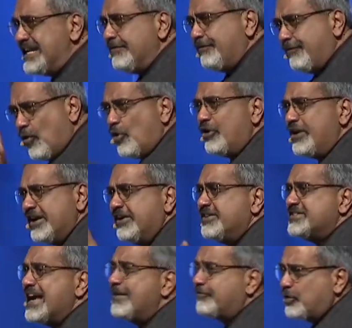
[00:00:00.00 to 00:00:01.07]
4 years
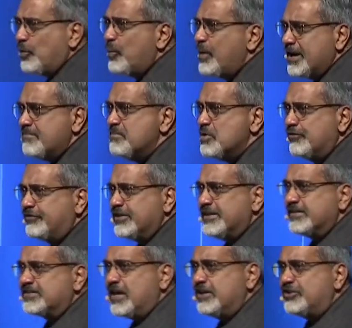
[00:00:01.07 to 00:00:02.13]
after we had moved to
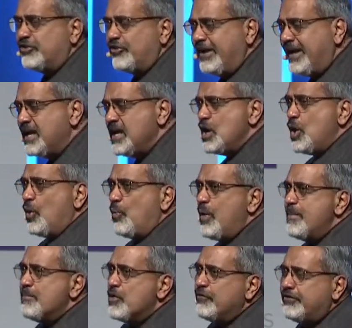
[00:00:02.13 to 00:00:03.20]
this country, we
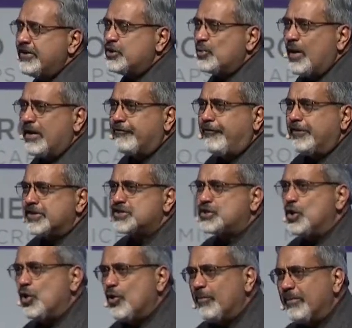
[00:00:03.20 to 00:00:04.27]
moved into our first
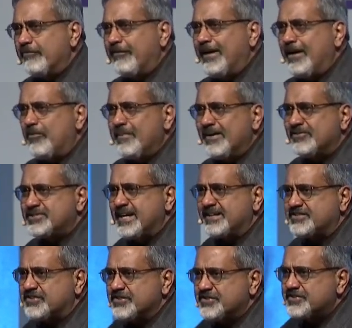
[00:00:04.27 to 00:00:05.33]
home in Flower Mound,
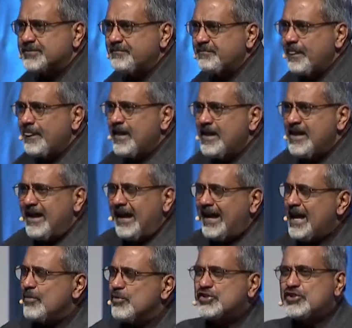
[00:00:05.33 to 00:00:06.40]
Texas. And
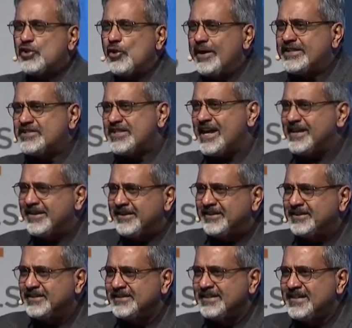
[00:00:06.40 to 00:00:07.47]
I was so excited.
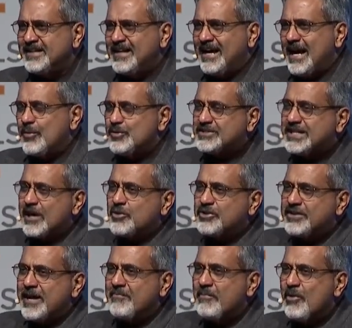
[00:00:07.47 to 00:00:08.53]
I was out
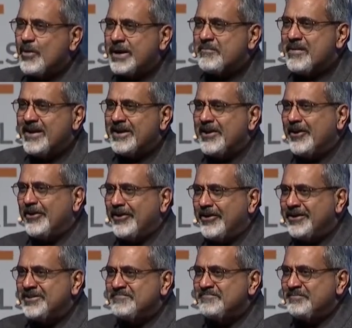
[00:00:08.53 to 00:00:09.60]
there mowing my
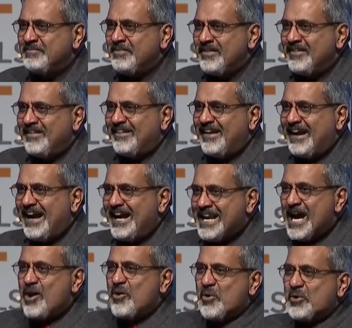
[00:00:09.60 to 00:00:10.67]
yard. I
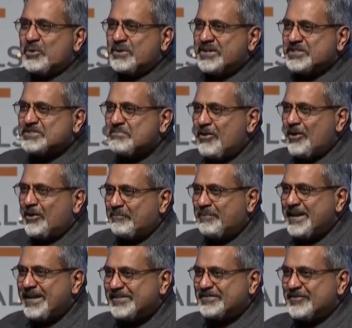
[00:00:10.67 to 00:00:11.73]
now owned a small
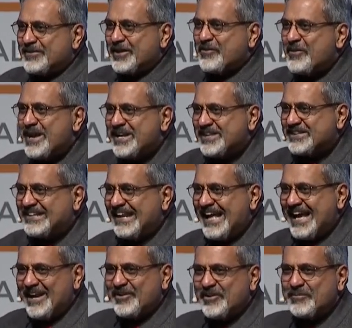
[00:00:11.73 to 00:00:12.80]
piece of the greatest
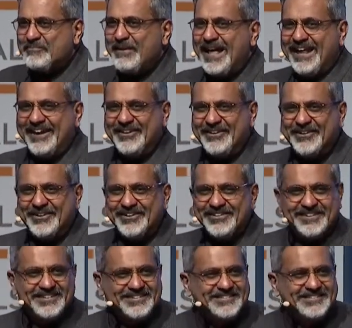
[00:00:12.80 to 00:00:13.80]
land on planet Earth.